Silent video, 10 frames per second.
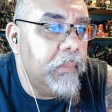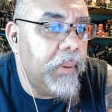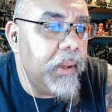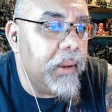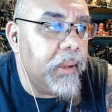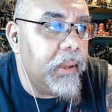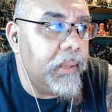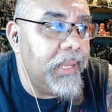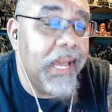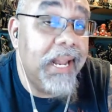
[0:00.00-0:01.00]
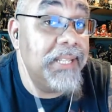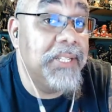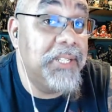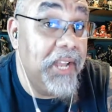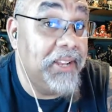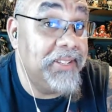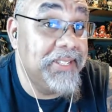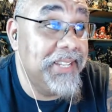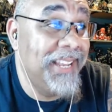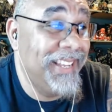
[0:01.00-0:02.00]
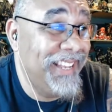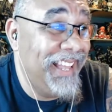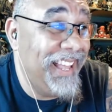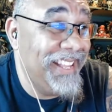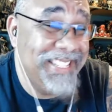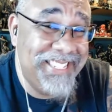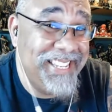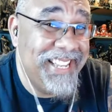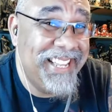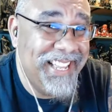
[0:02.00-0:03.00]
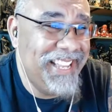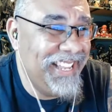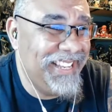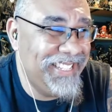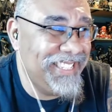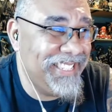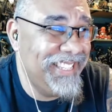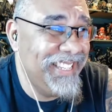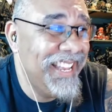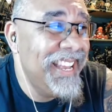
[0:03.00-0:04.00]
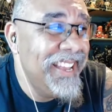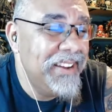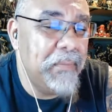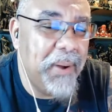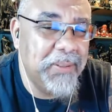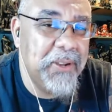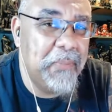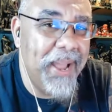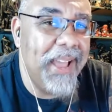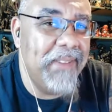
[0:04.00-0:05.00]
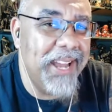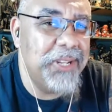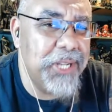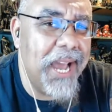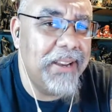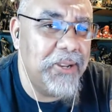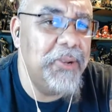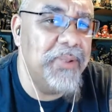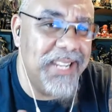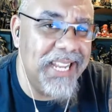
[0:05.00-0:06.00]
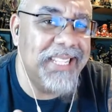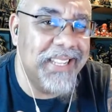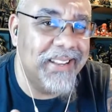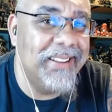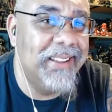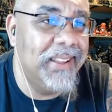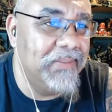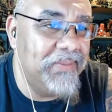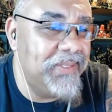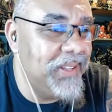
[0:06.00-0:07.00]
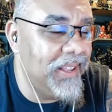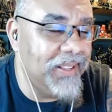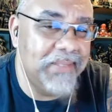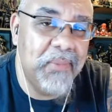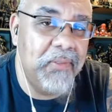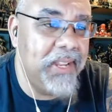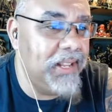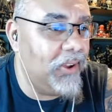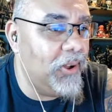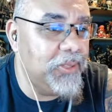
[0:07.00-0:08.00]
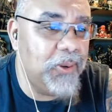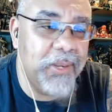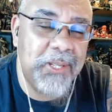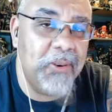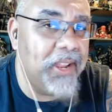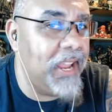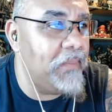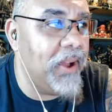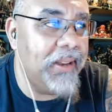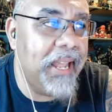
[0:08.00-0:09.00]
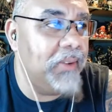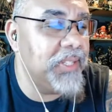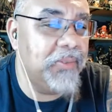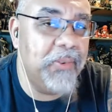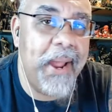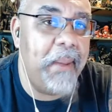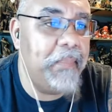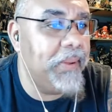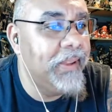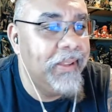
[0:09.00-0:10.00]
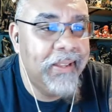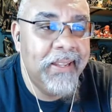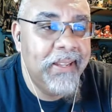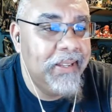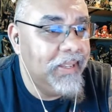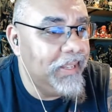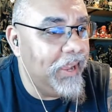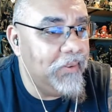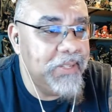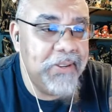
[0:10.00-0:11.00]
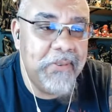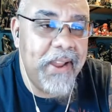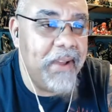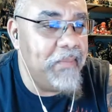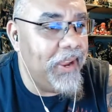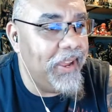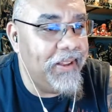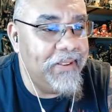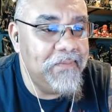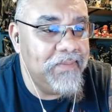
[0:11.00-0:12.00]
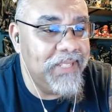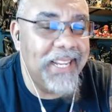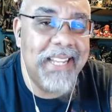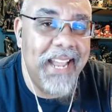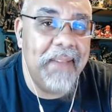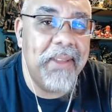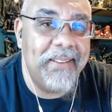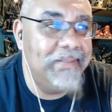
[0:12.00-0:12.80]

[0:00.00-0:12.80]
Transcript: But uh, yeah, that sucks. It sucks. Balto may have had a shot to do decent if a movie called Toy Story came out. That was a wrap. That was a wrap, man. It's like, damn it.